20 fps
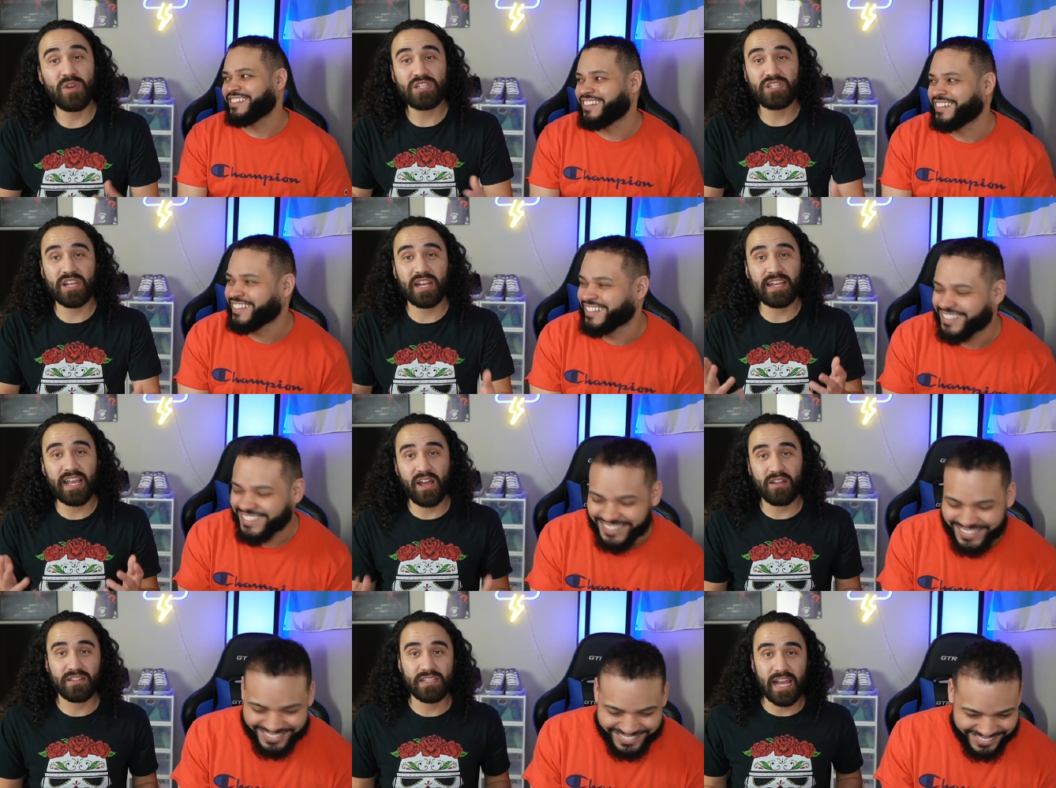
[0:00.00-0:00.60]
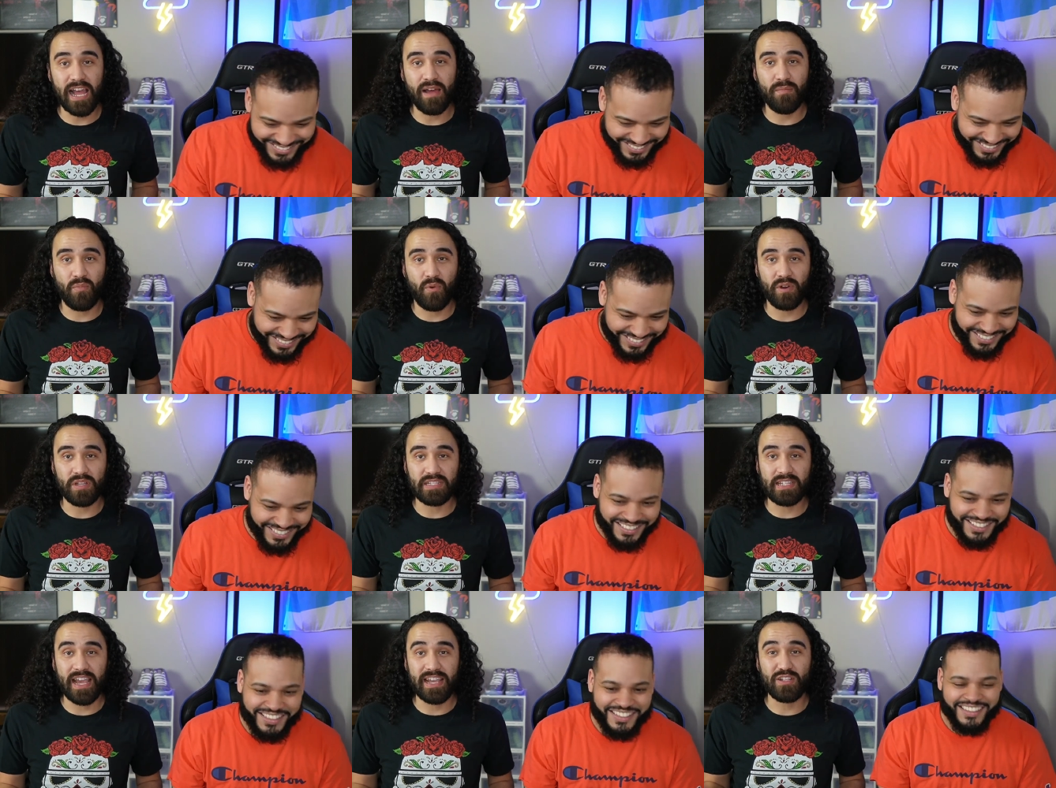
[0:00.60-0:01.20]
Speaker 1: we check out Top
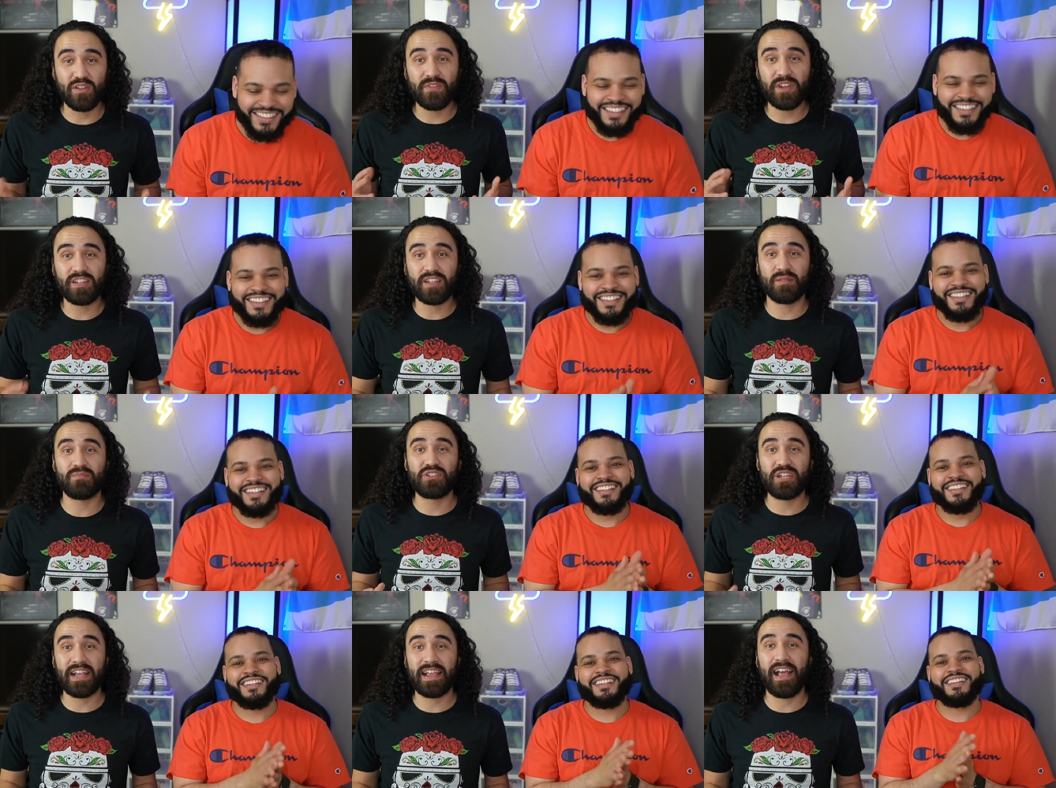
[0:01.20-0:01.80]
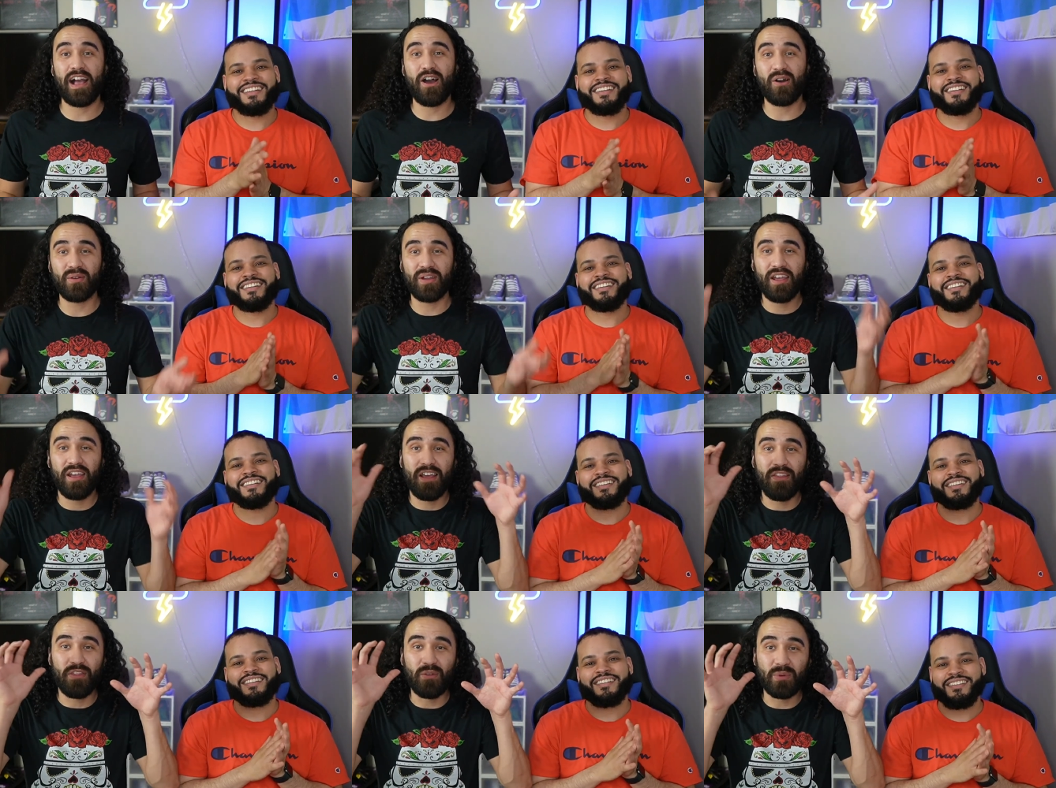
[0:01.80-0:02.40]
Boys, guys, don't forget to come check
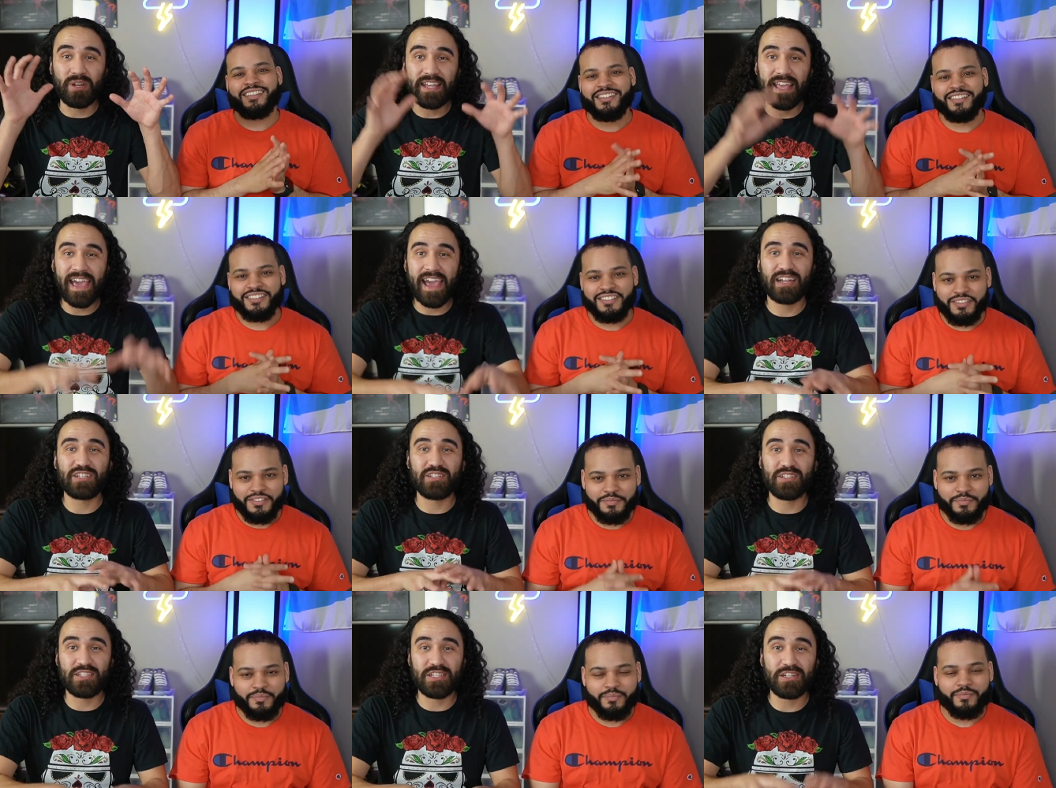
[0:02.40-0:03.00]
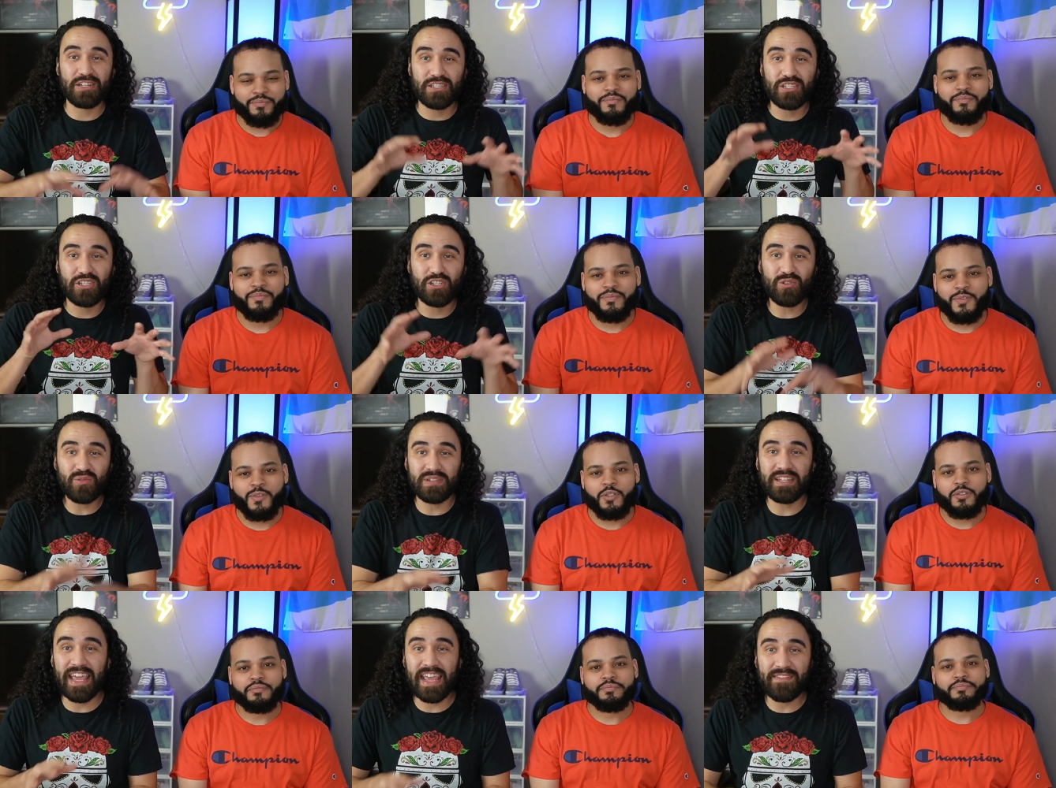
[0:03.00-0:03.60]
out the reactions here
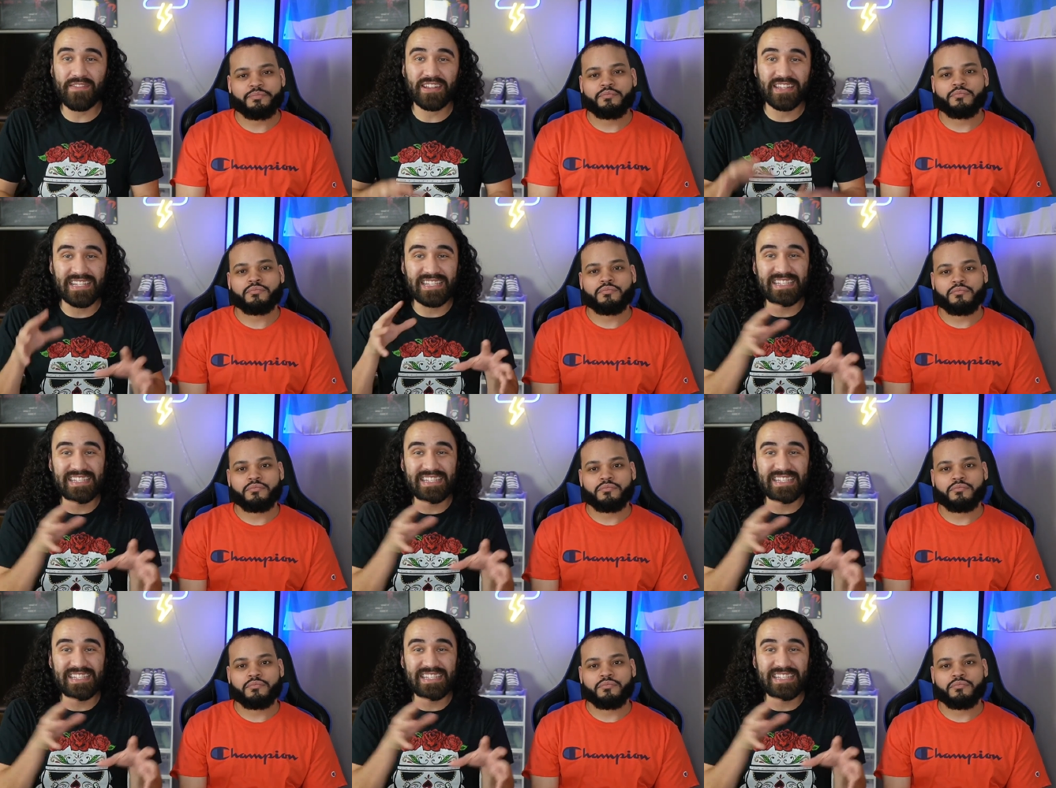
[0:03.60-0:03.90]
to Dave on the